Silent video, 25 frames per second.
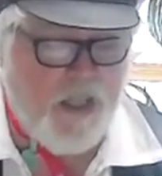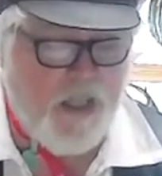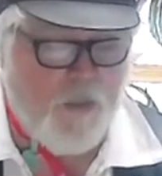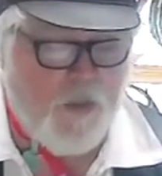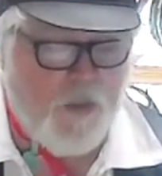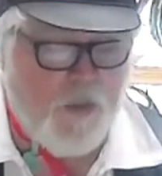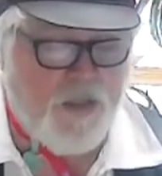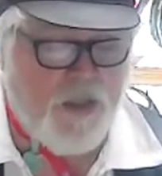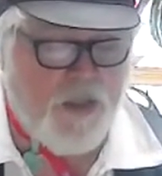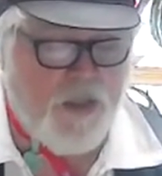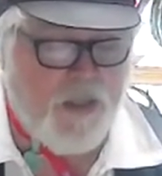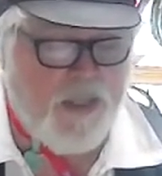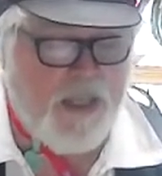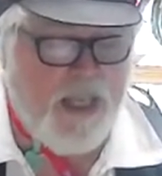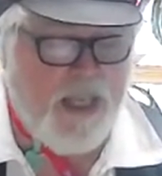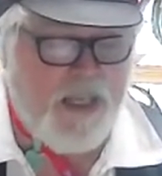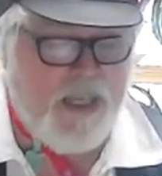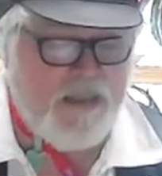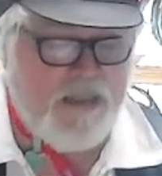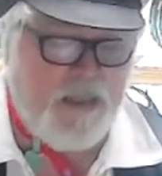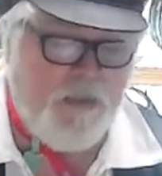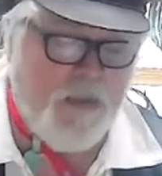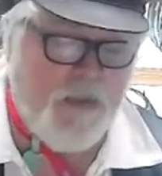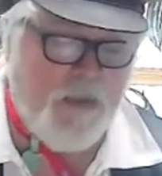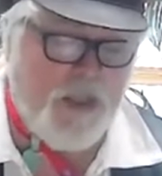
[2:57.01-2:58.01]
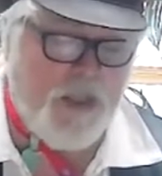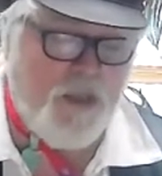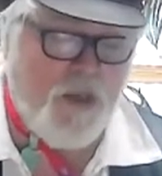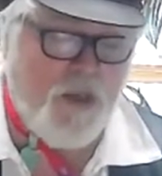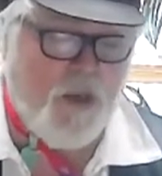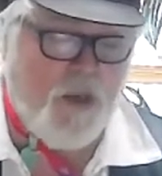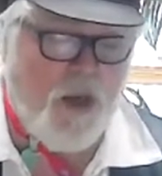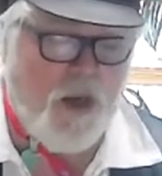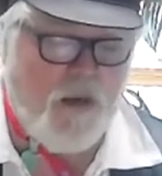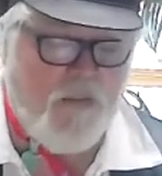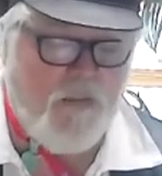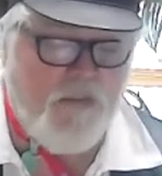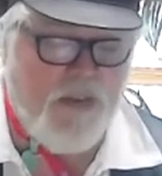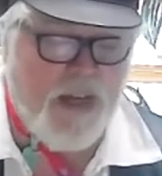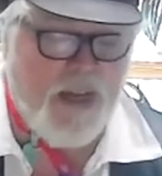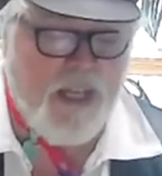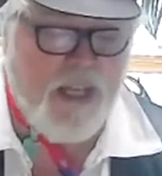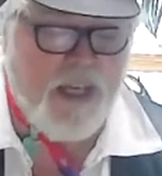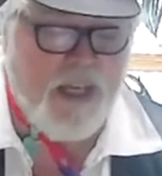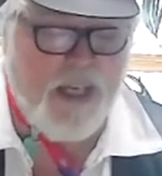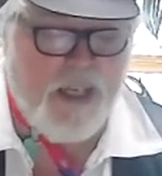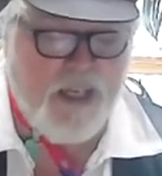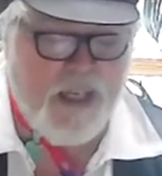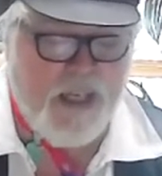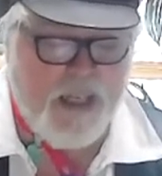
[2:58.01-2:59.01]
which are a testament to our
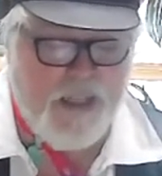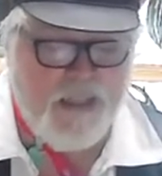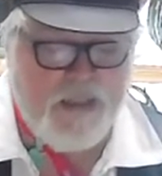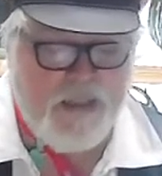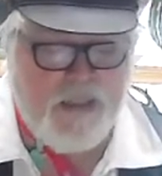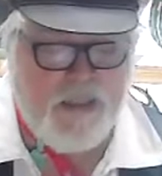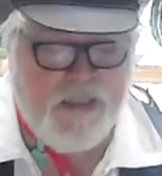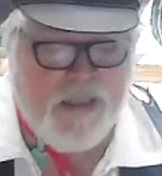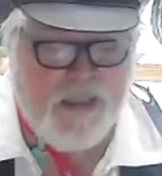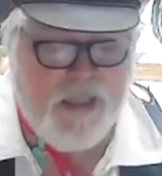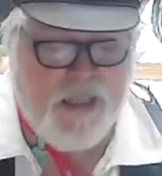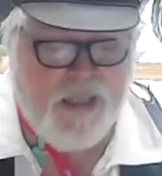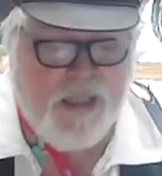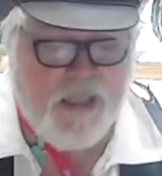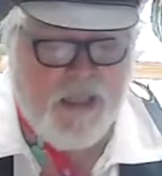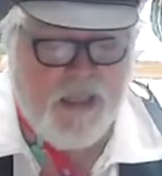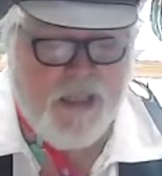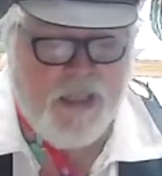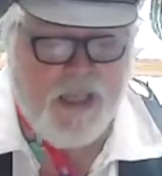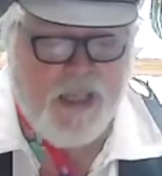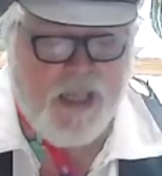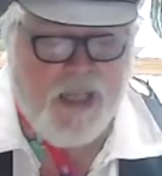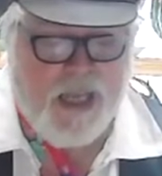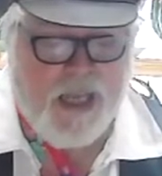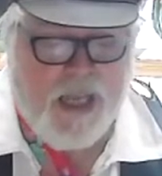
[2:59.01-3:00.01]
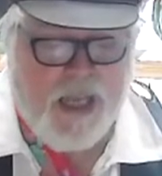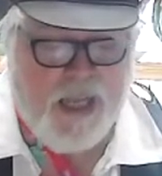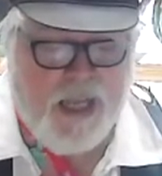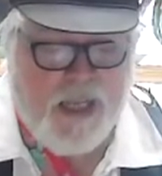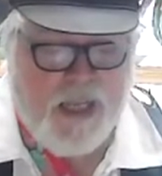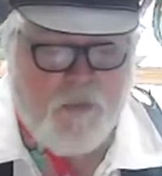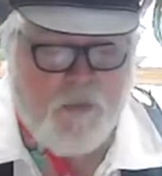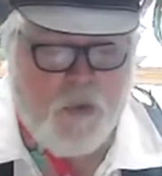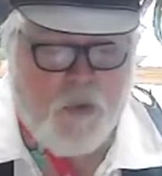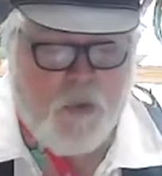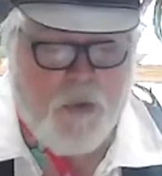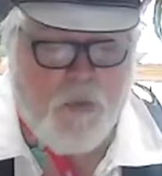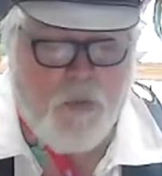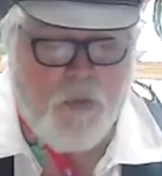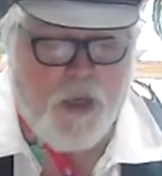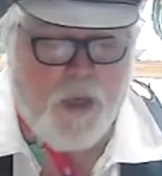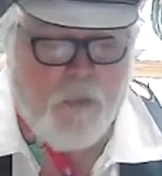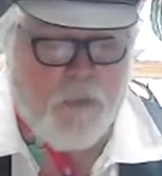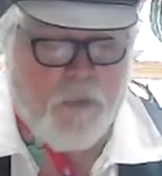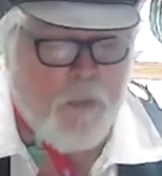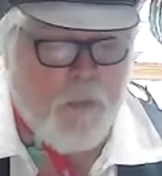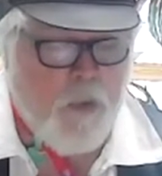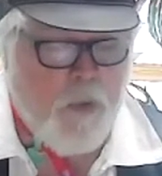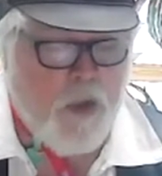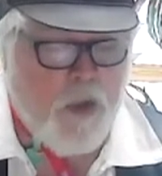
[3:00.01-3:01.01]
vanities, and what we are
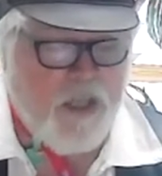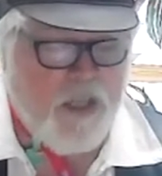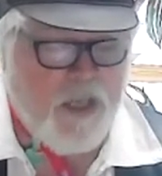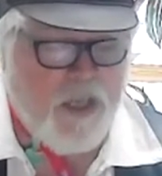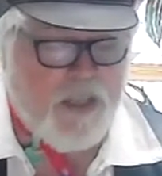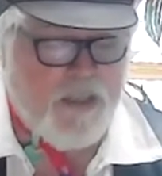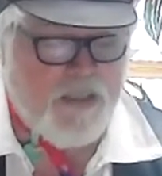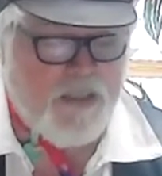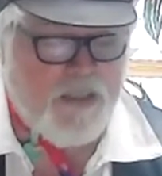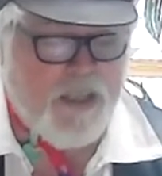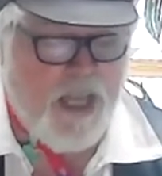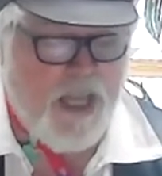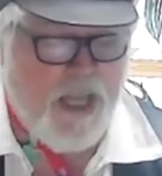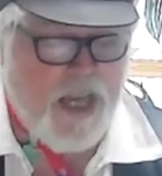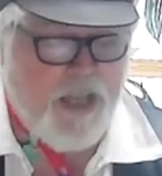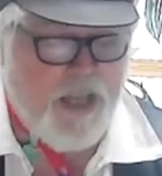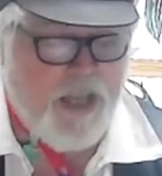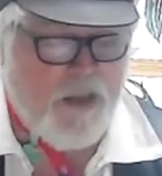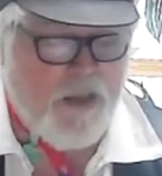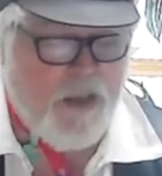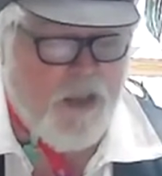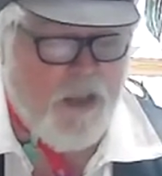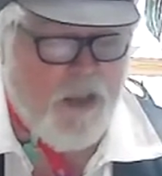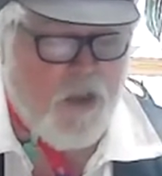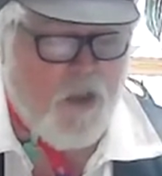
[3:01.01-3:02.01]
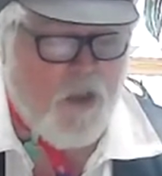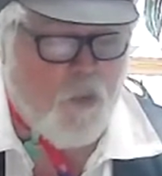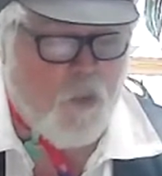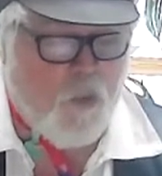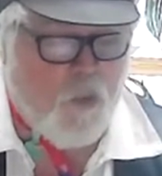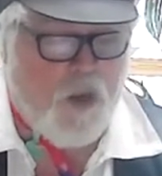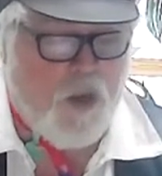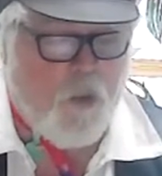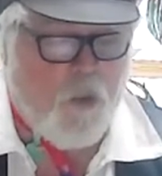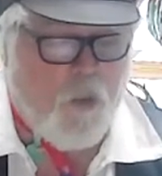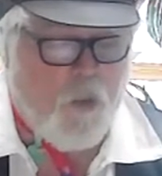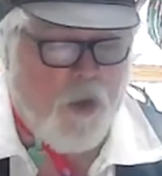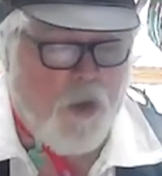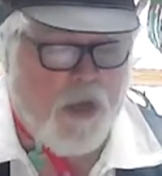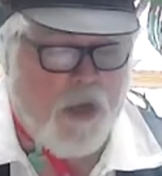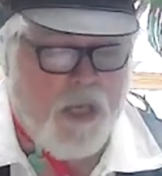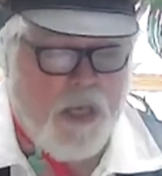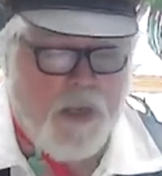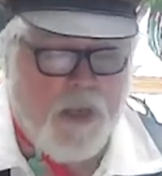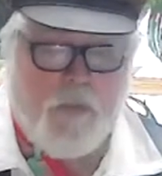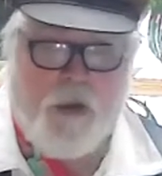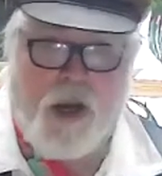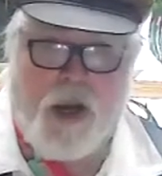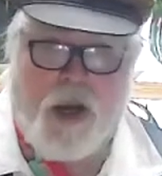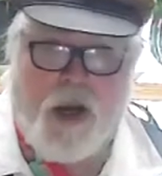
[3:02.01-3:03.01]
promoting is not
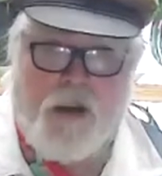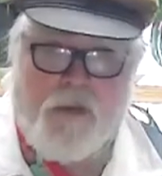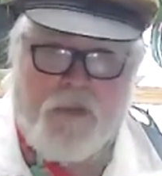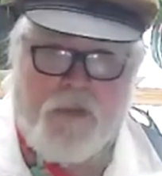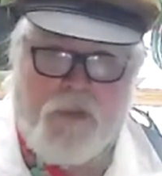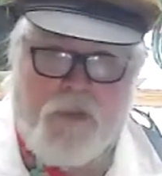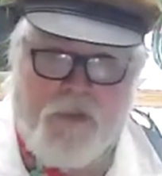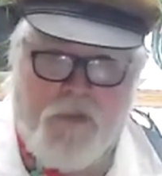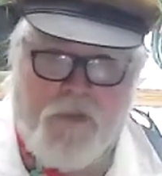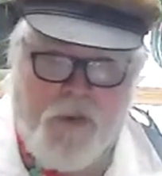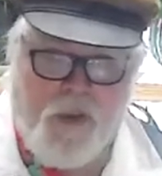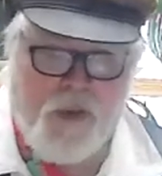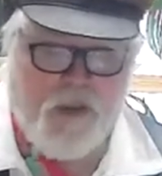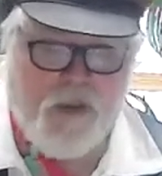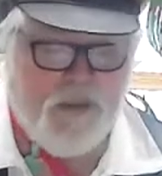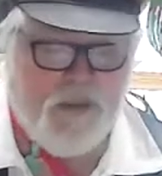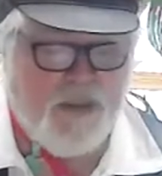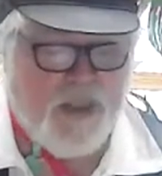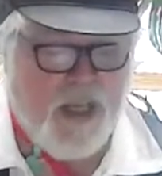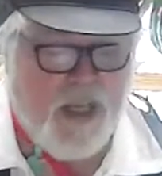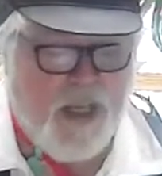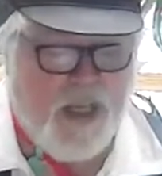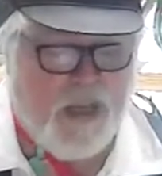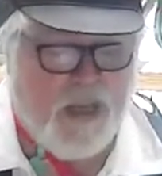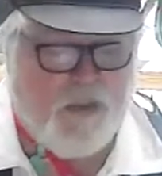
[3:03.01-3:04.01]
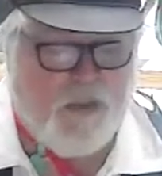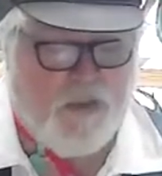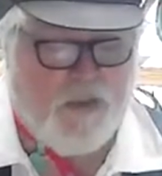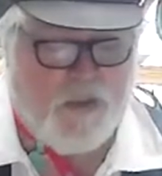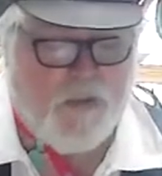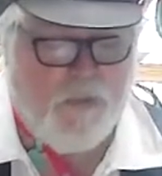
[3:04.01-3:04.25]
well-working part of a food cycle.